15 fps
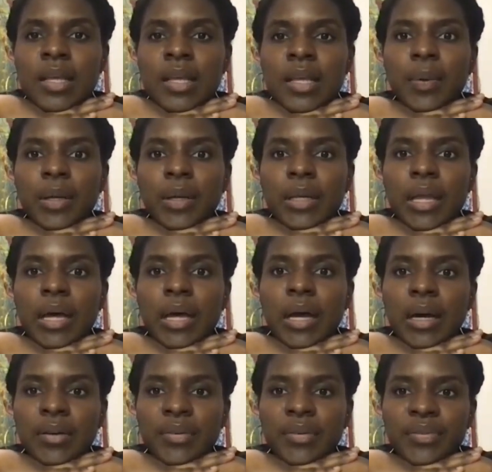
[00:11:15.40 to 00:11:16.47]
I would
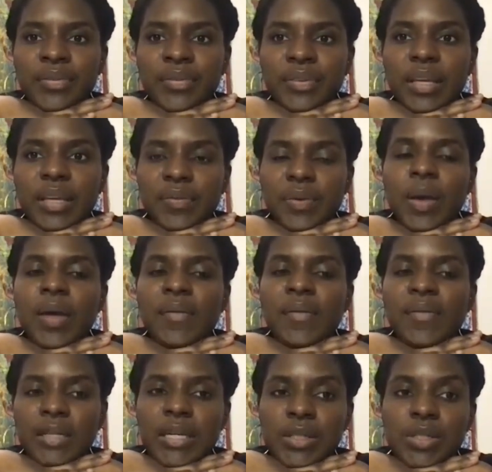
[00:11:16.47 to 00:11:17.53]
love, if you
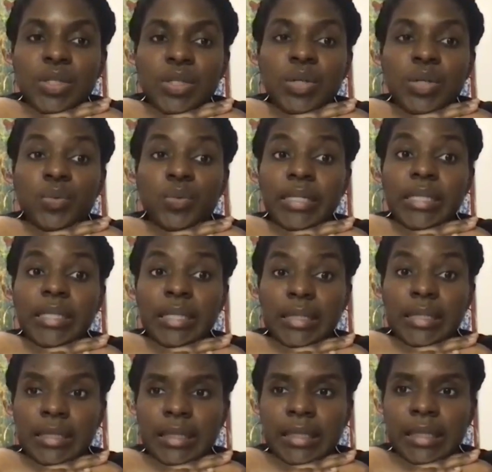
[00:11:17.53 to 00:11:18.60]
haven't done so
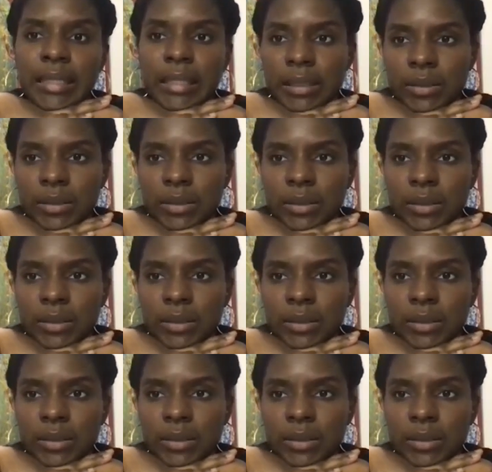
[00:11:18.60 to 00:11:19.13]
recently,